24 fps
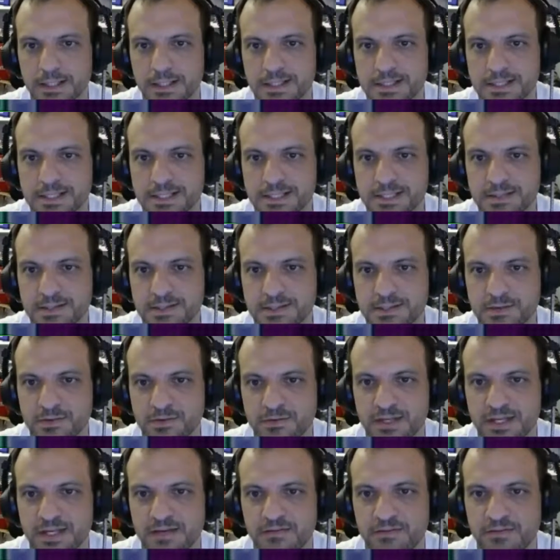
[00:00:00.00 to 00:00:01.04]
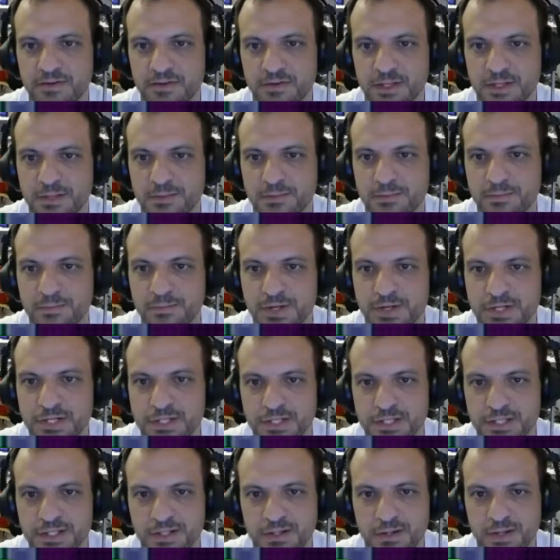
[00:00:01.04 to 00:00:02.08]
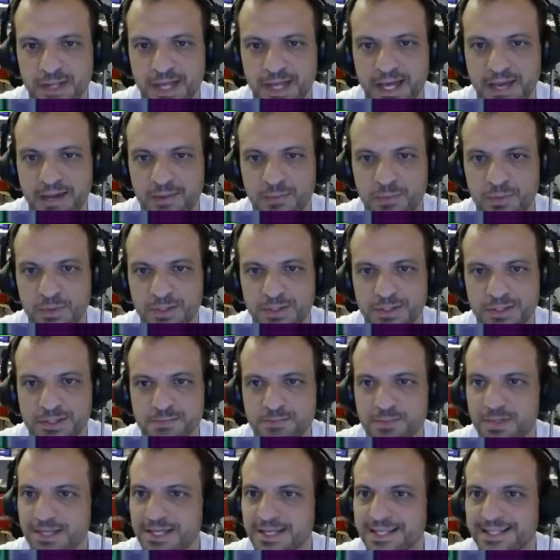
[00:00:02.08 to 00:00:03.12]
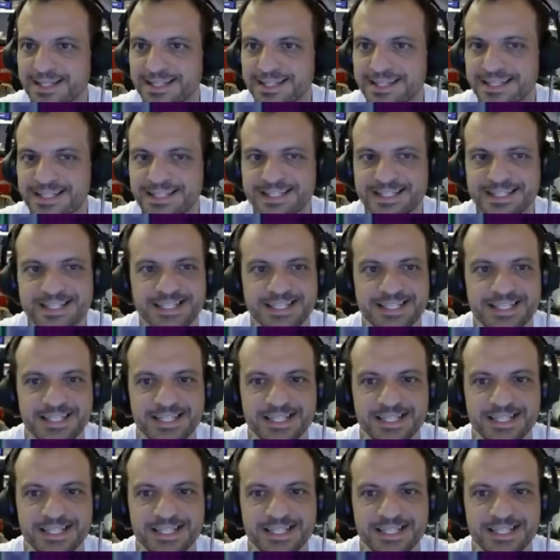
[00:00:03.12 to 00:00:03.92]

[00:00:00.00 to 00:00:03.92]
Is it to sort of give you the impression that the game world is bigger than it is?